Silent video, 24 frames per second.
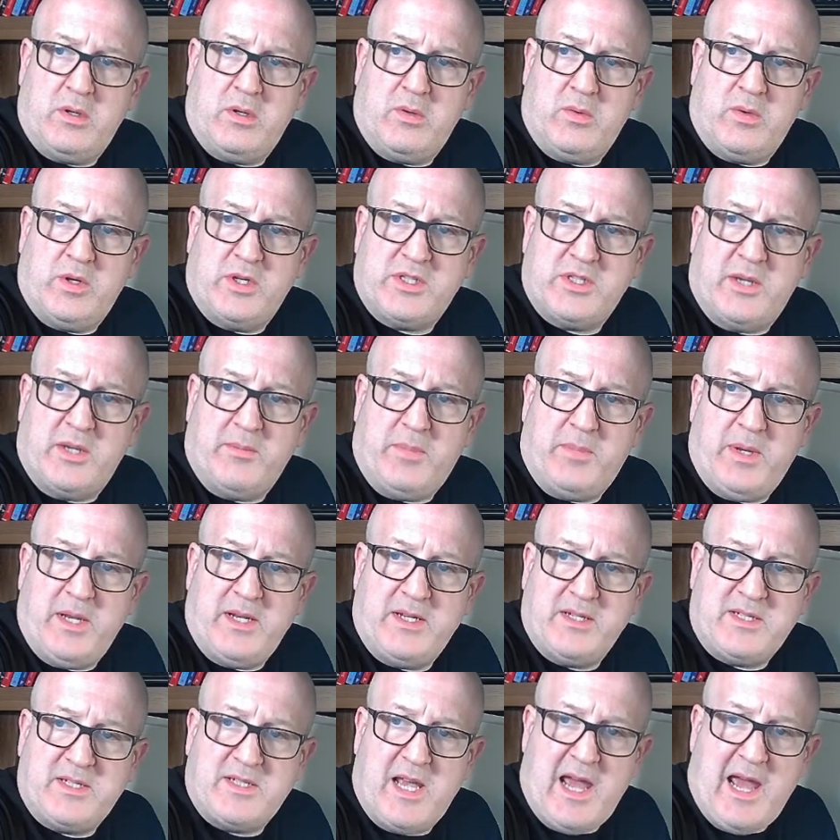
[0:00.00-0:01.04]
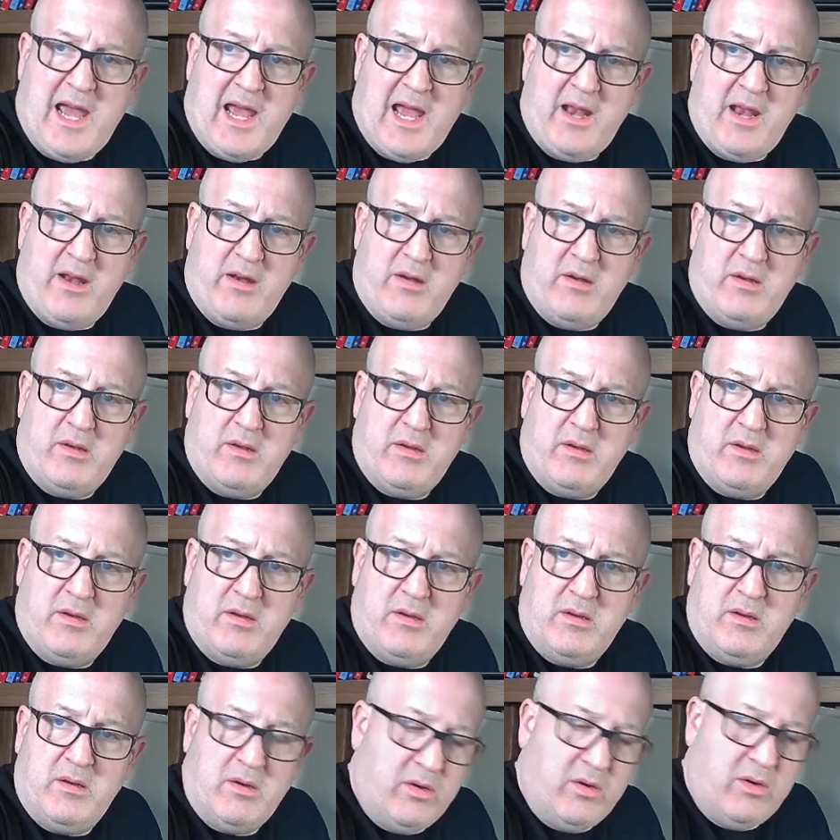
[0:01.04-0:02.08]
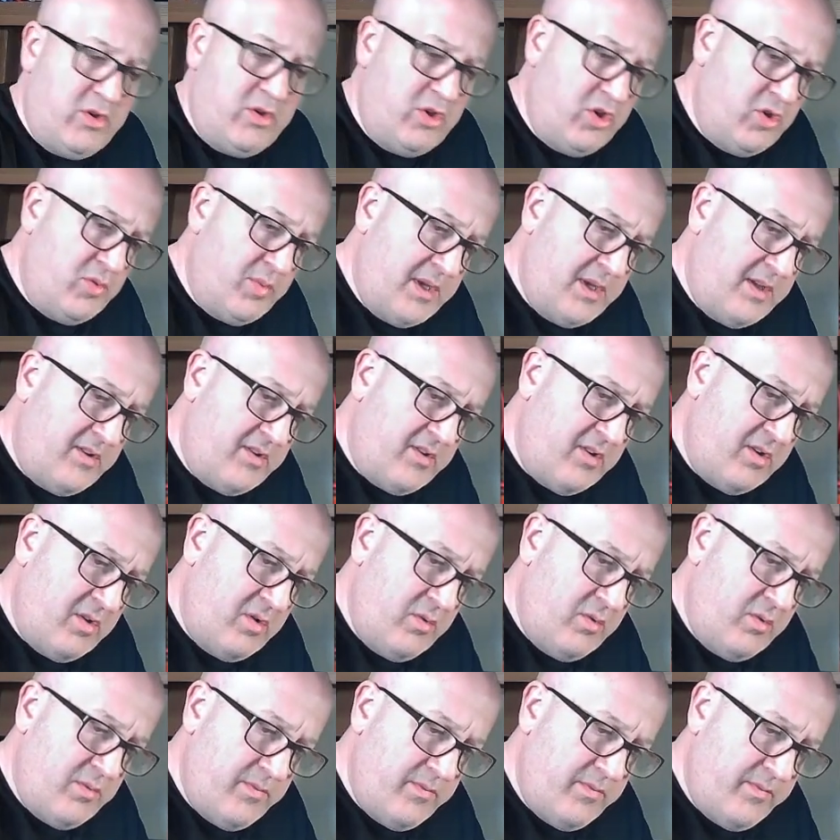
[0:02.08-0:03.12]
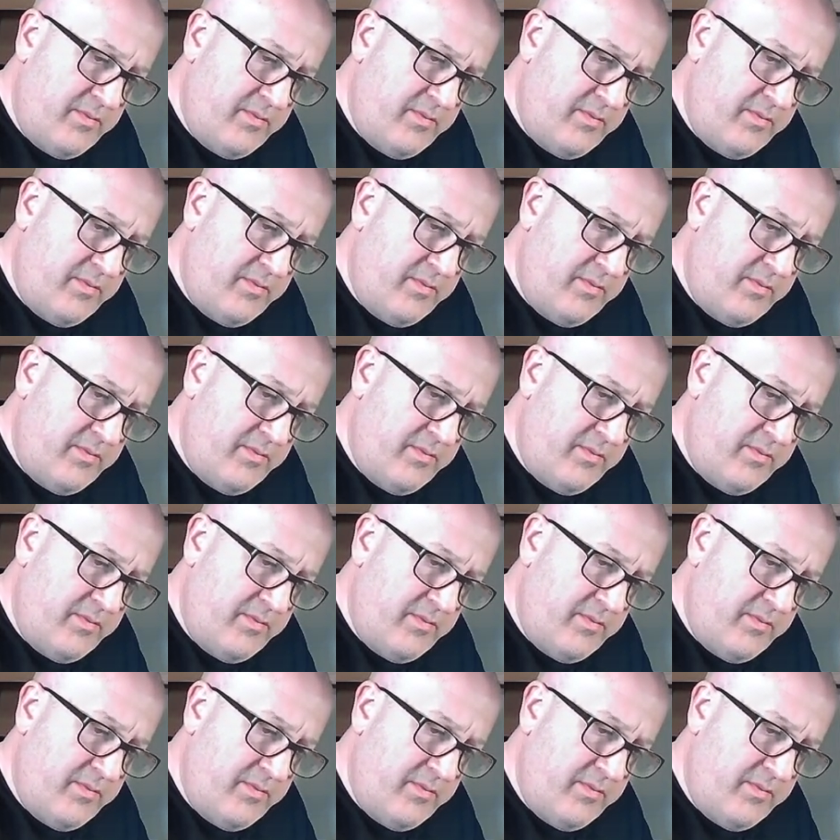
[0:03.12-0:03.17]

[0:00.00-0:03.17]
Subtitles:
what is it, pin 10 on UB2.